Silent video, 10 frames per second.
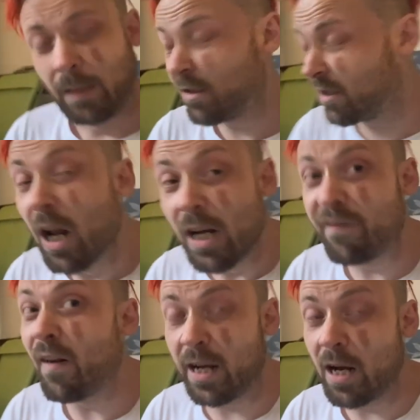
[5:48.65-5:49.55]
I certainly
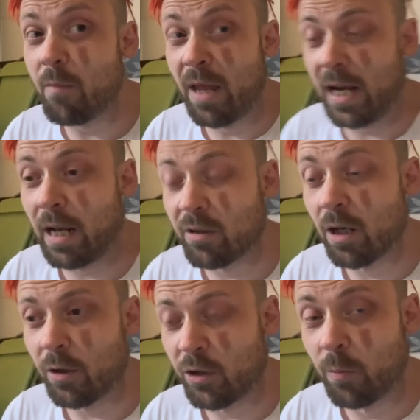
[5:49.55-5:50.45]
fucking hope they allow
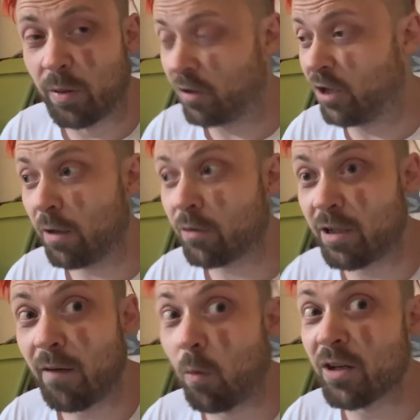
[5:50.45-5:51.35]
du duplicate channels because
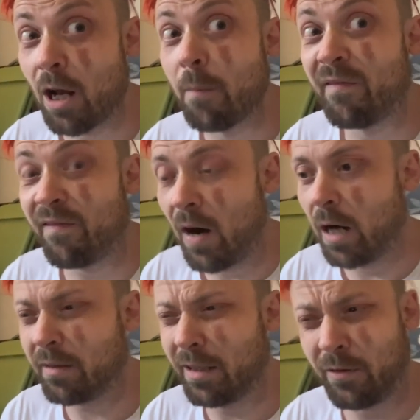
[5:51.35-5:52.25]
otherwise I'm
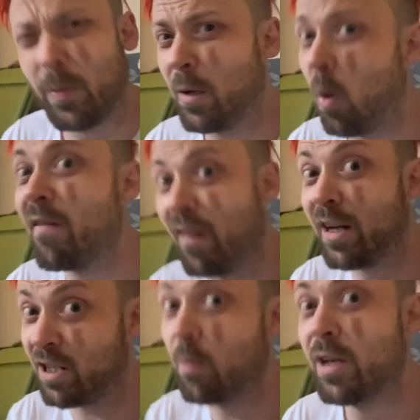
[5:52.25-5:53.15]
fucked. And to be quite
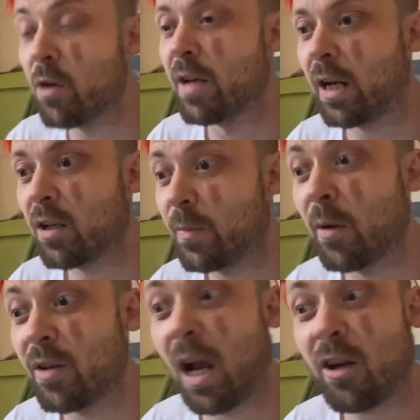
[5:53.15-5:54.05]
frank, so are you, Nick, because to be
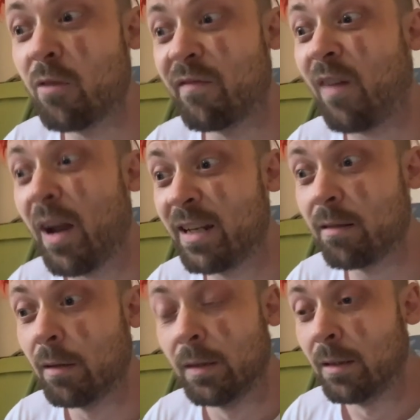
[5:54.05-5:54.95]
honest, I couldn't find
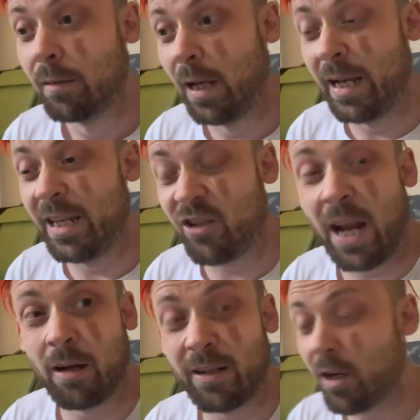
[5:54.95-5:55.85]
any
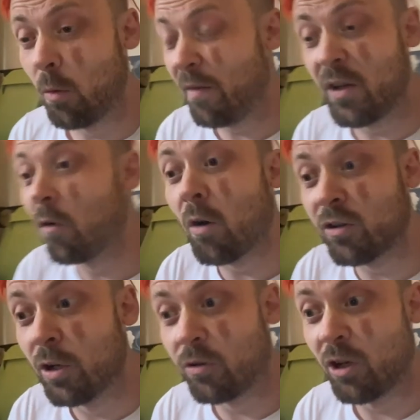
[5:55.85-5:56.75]
channel. I don't know whether you're on
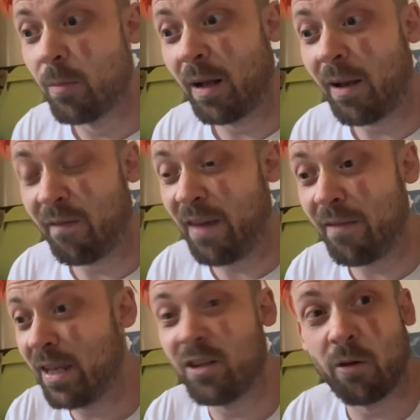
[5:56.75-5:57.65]
YouTube. I, I
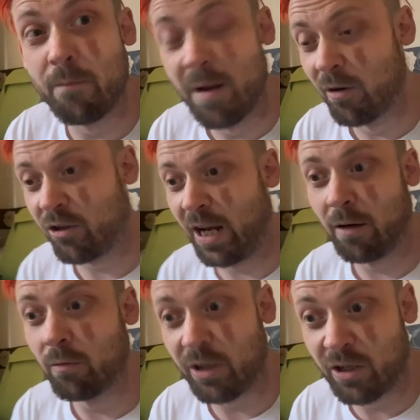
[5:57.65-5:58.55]
found these on a mirror
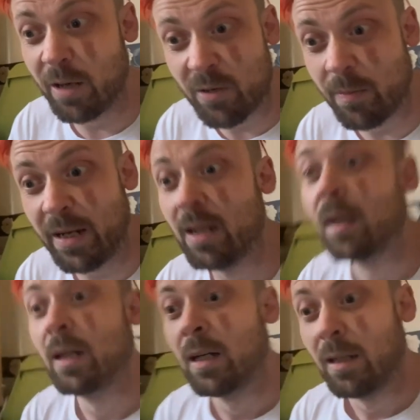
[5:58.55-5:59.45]
channel, which it seems to be,
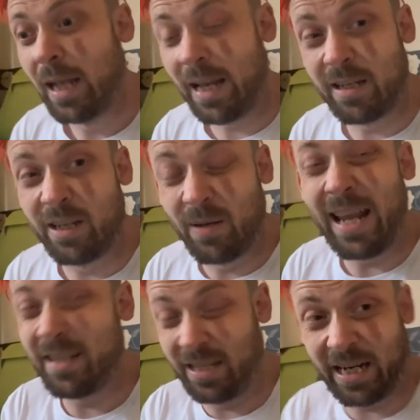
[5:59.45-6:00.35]
as is,
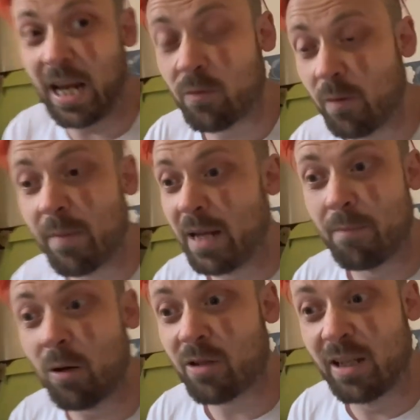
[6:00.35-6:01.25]
as is the case with me,
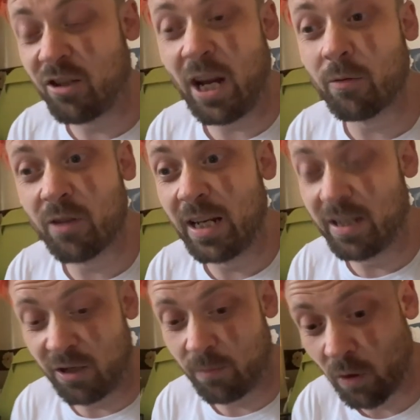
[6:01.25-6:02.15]
most of the channels that
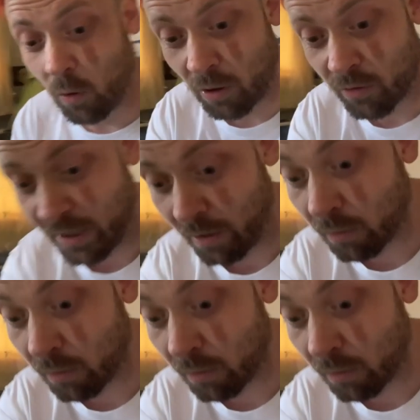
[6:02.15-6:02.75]
exist for your content